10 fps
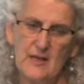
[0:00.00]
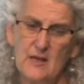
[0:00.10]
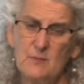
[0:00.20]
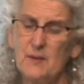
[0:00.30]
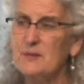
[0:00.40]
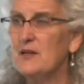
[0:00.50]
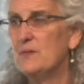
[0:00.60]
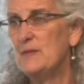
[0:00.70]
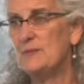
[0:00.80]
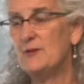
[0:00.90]
Public
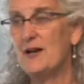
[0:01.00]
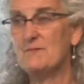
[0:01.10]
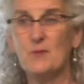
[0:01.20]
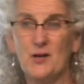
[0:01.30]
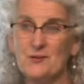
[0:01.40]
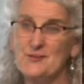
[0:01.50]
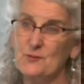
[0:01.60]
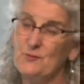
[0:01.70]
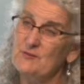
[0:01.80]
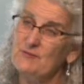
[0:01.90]
health people have models
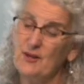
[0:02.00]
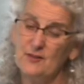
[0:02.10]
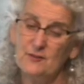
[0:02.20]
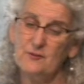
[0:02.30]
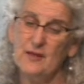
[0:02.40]
that we follow,